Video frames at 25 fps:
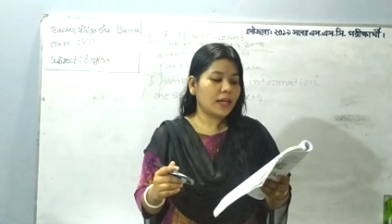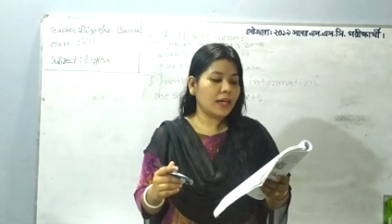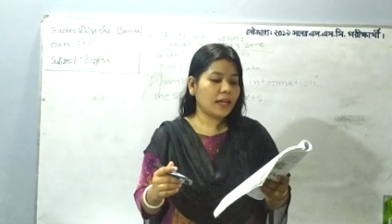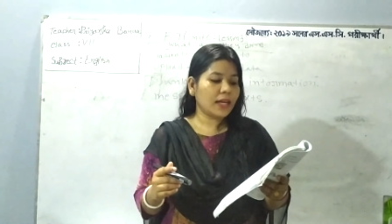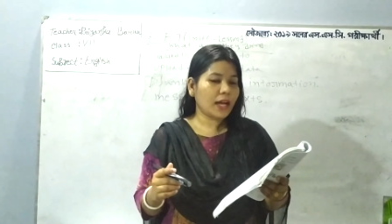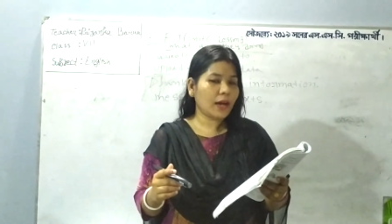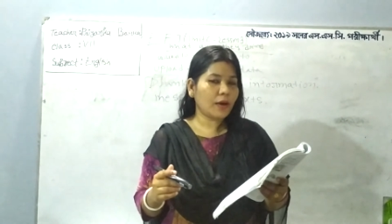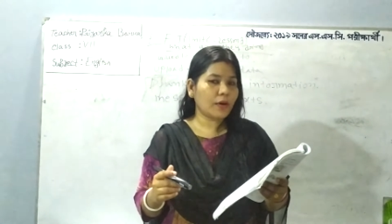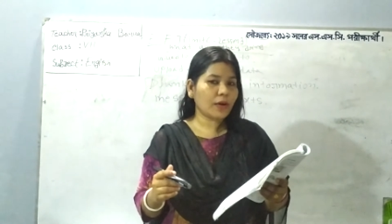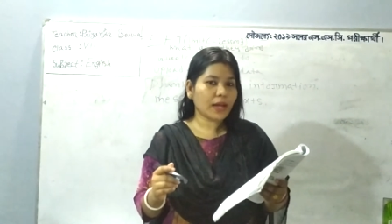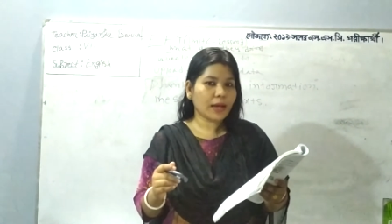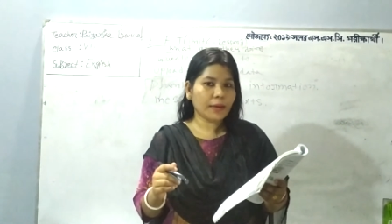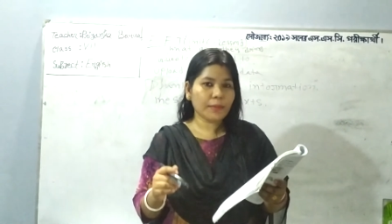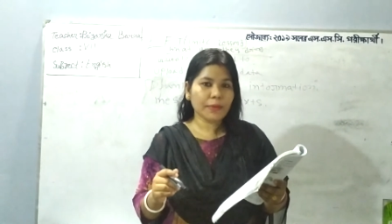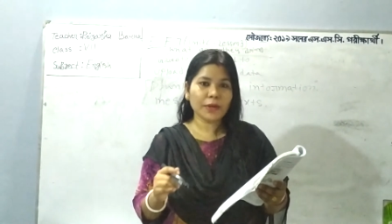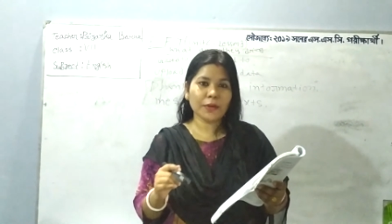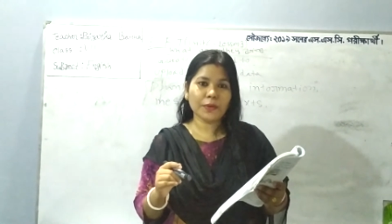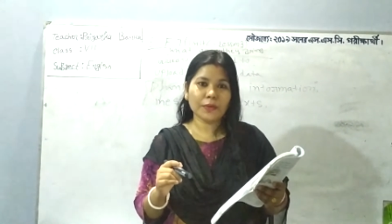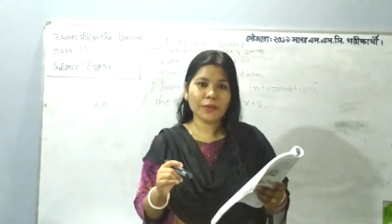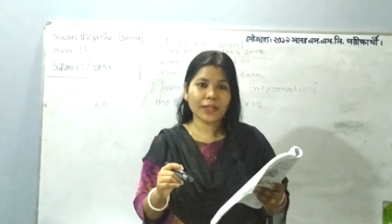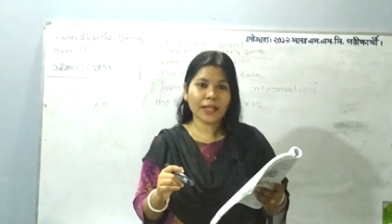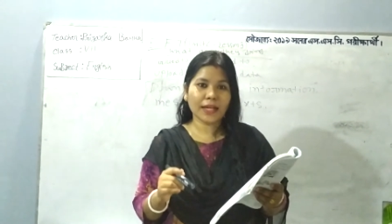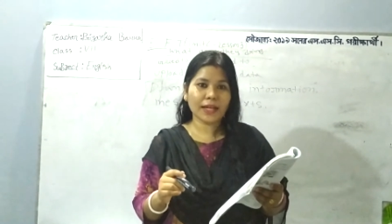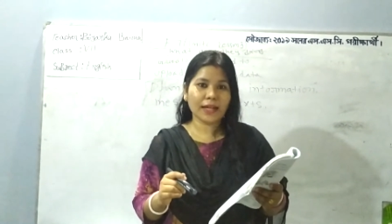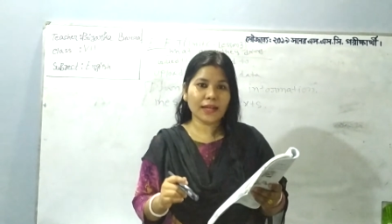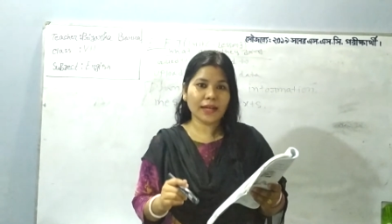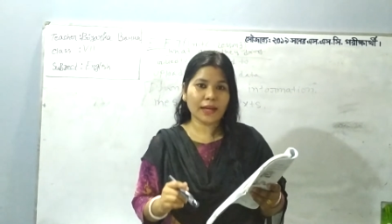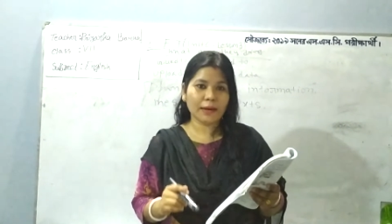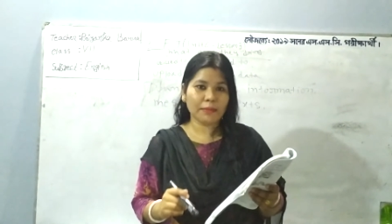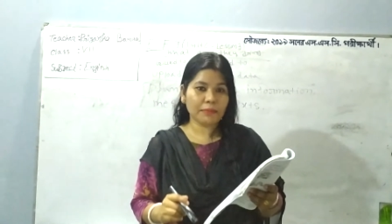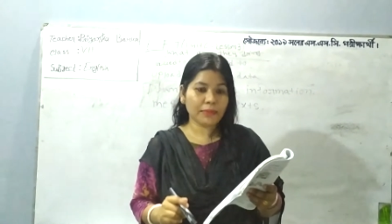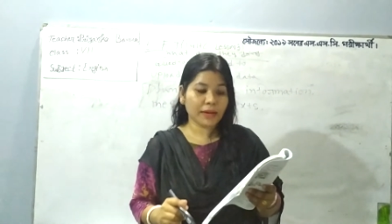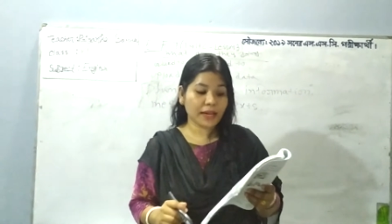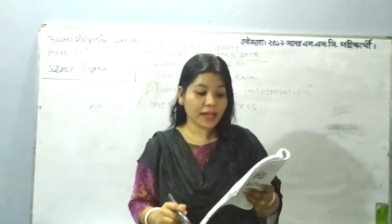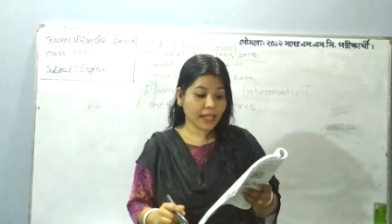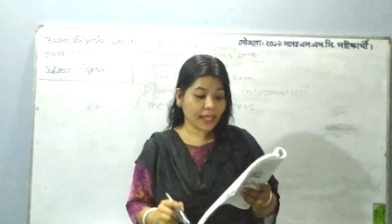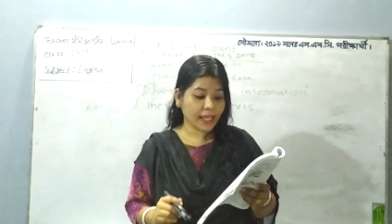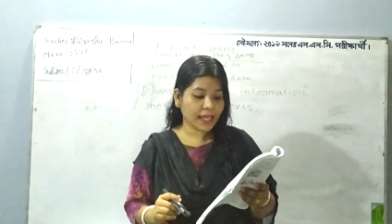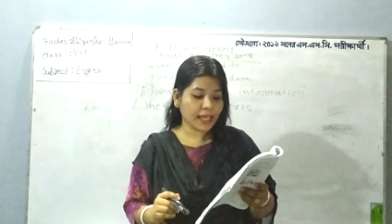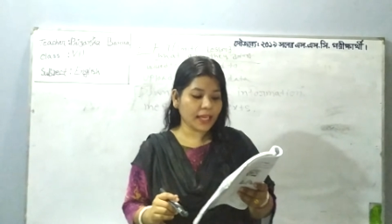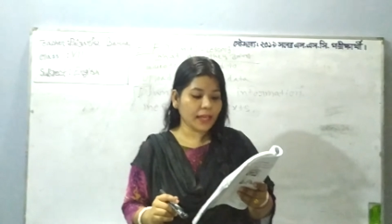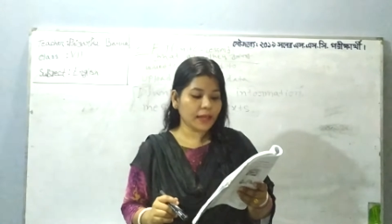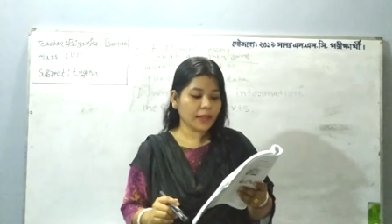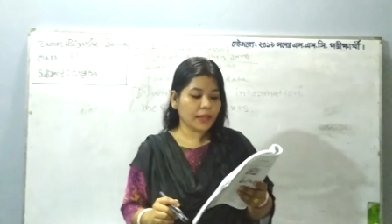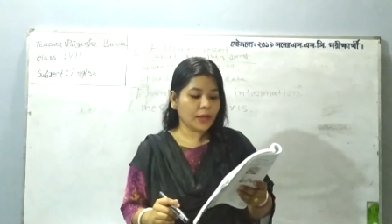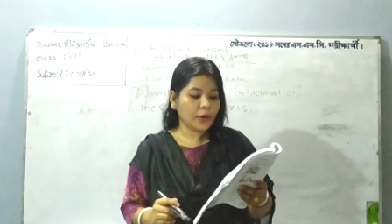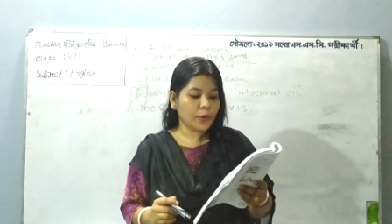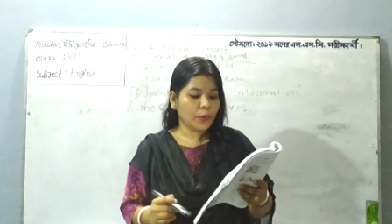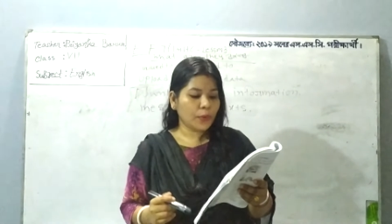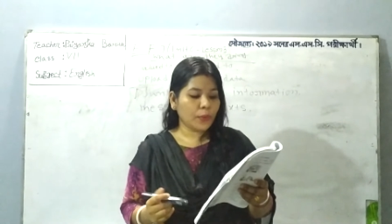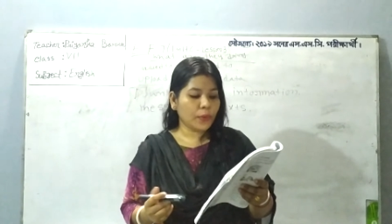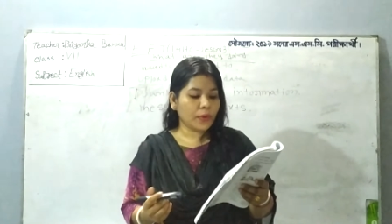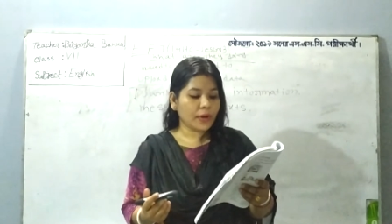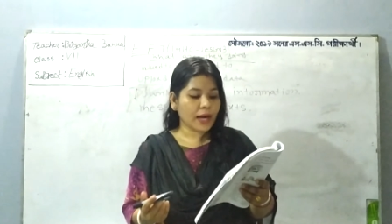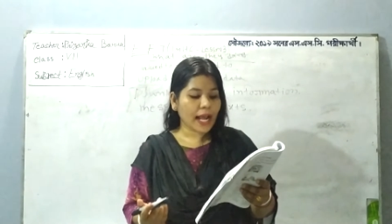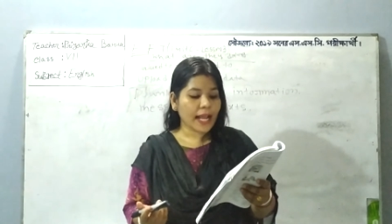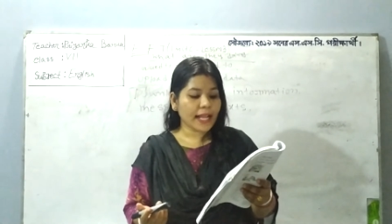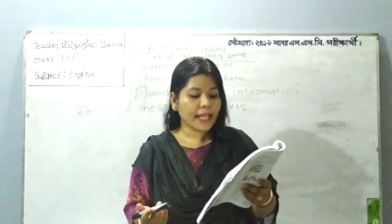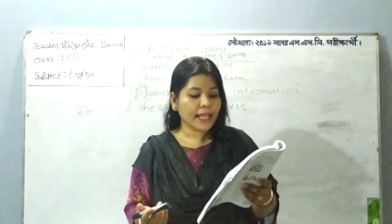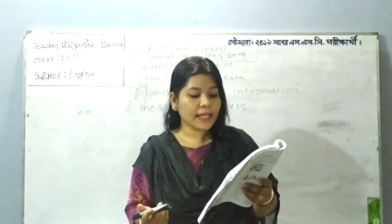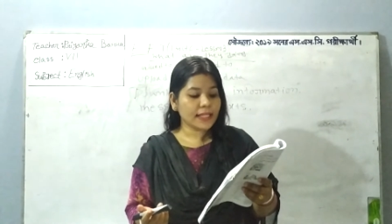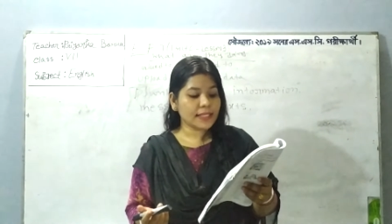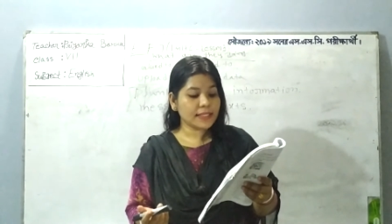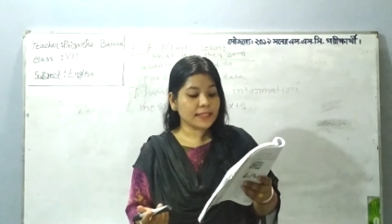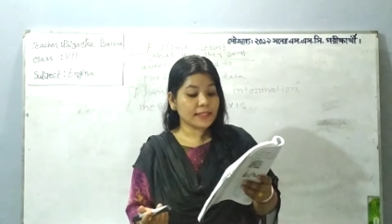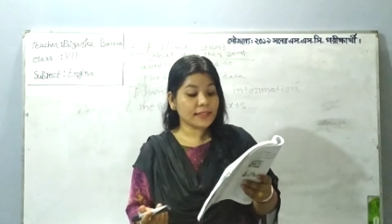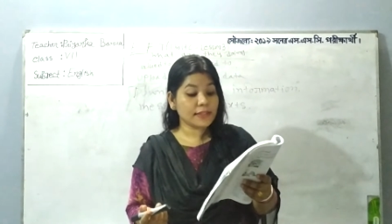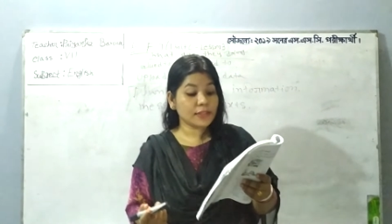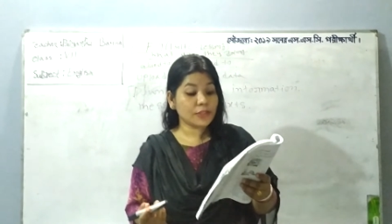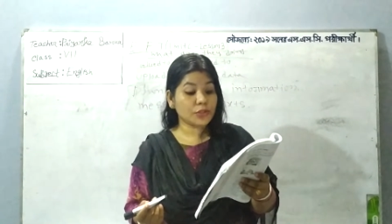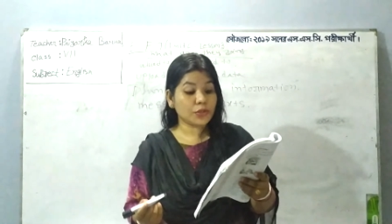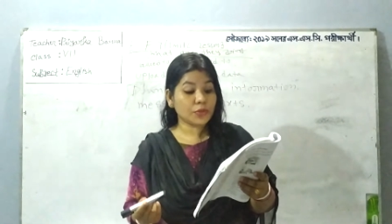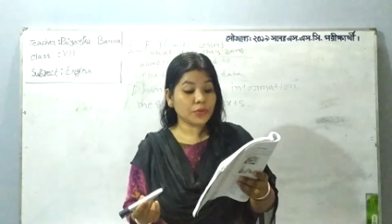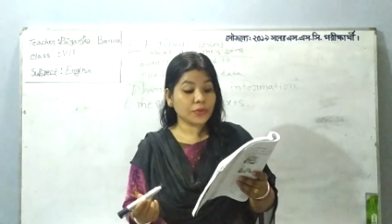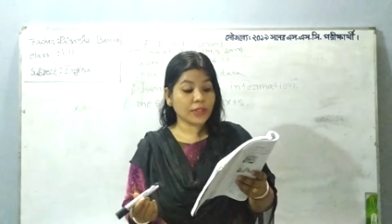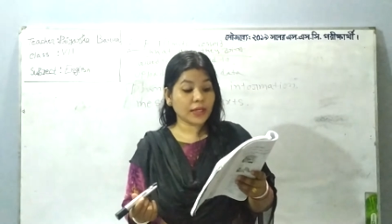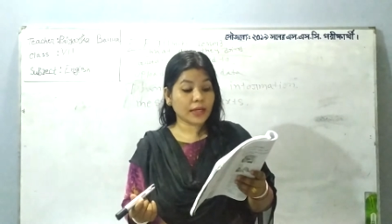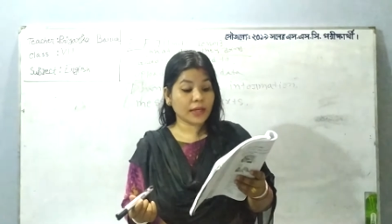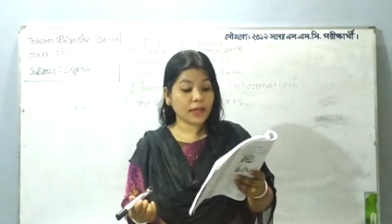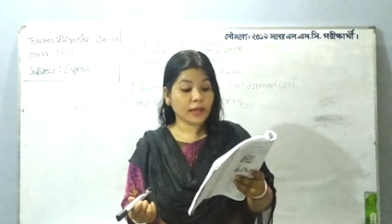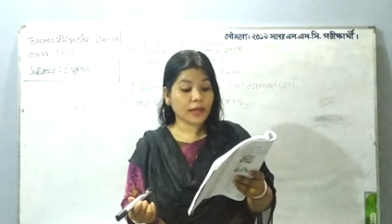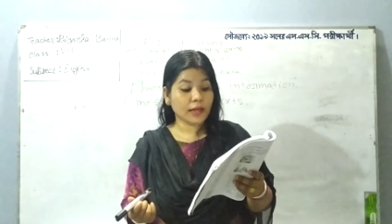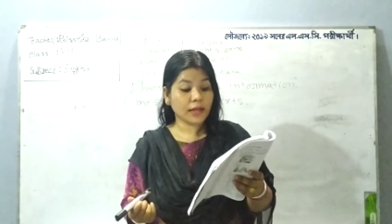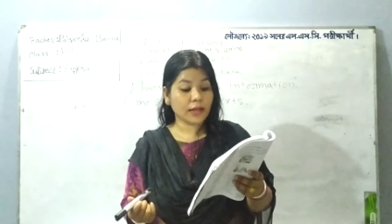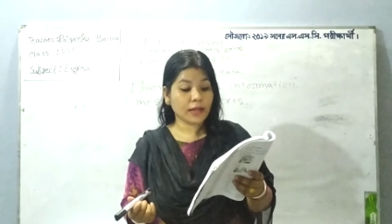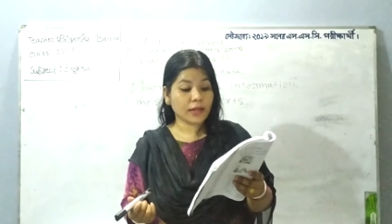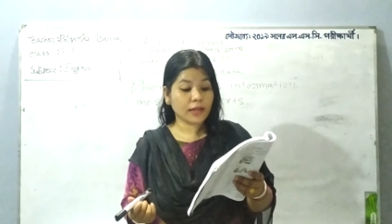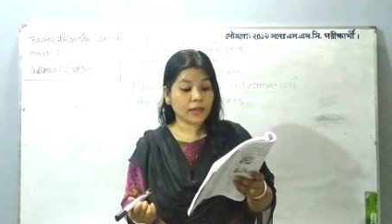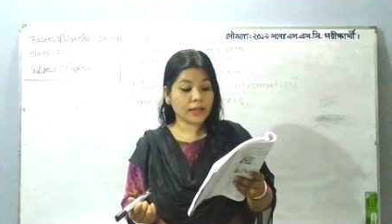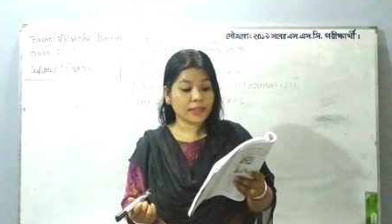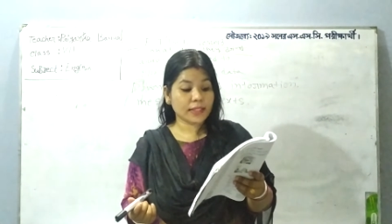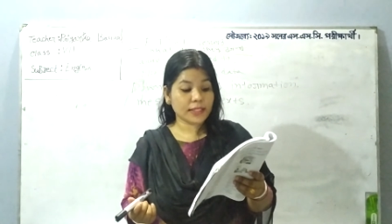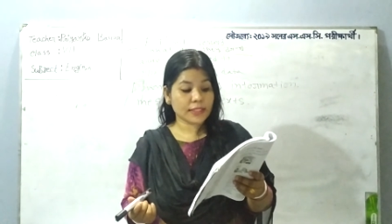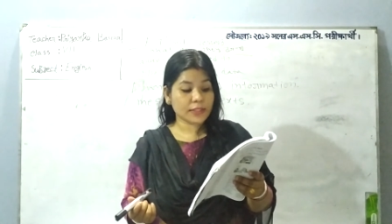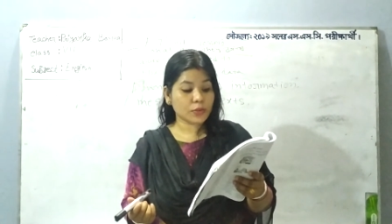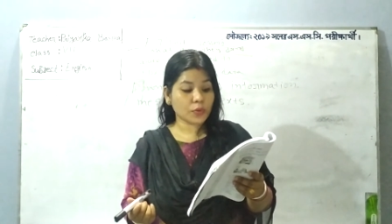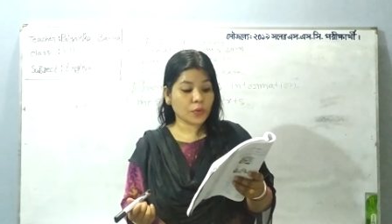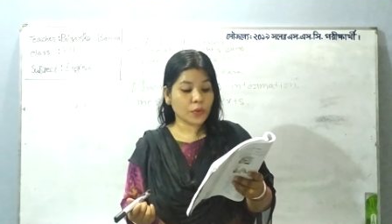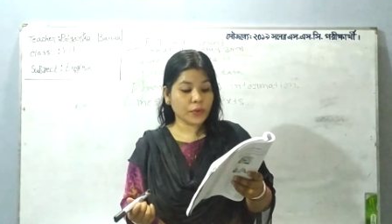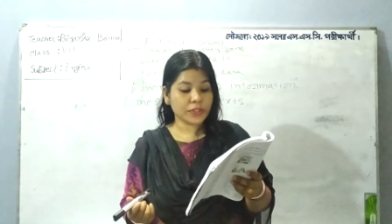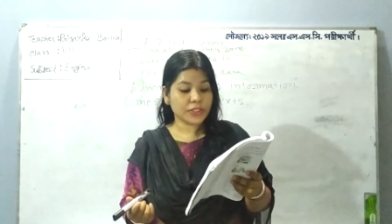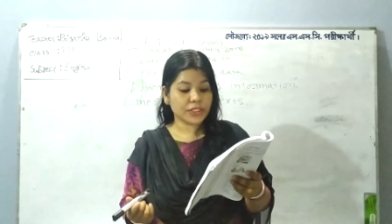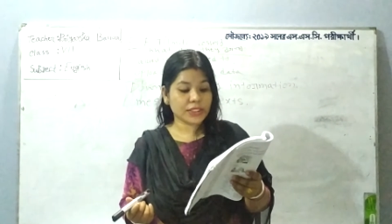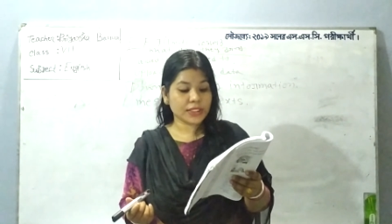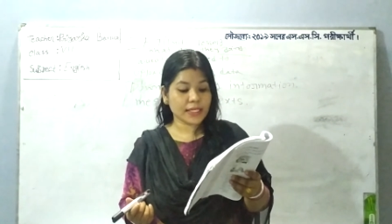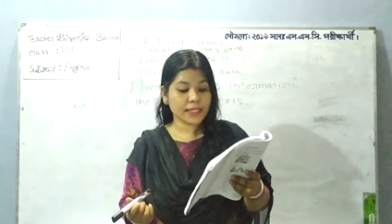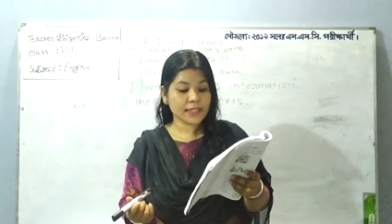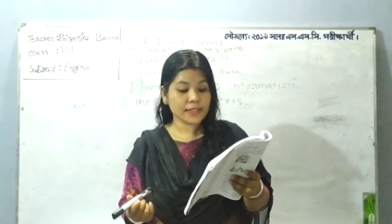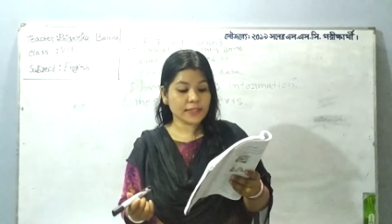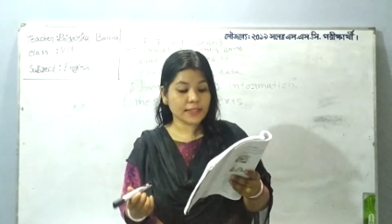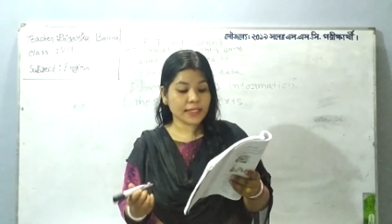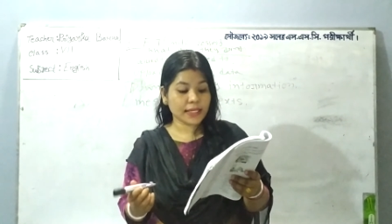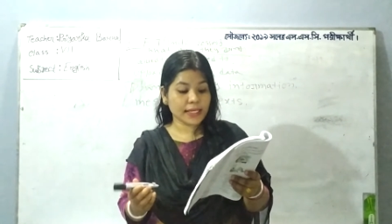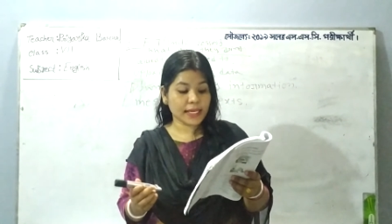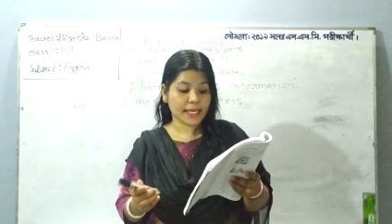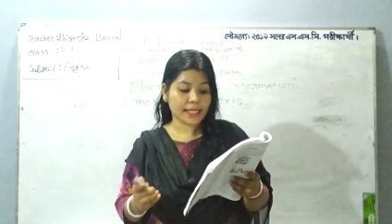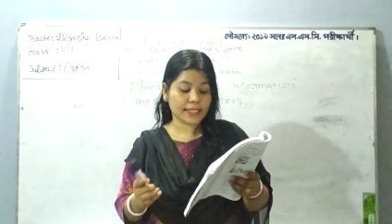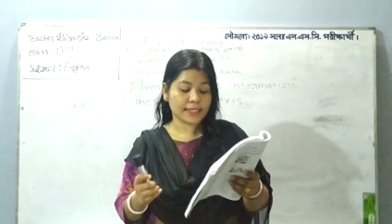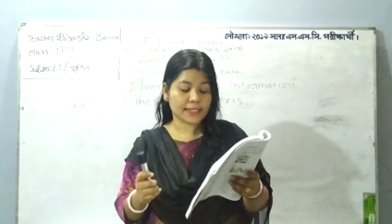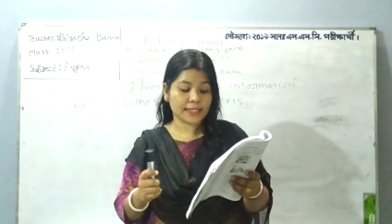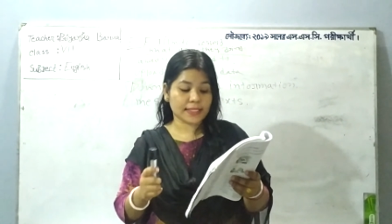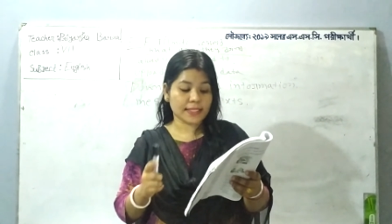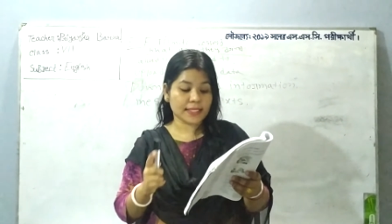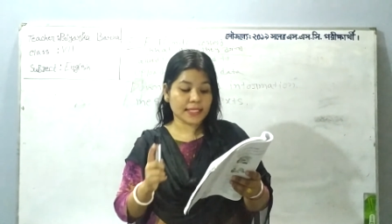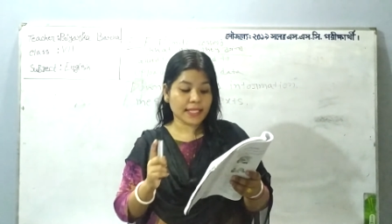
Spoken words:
Now coming to the number E, write answers to the this question. Yes,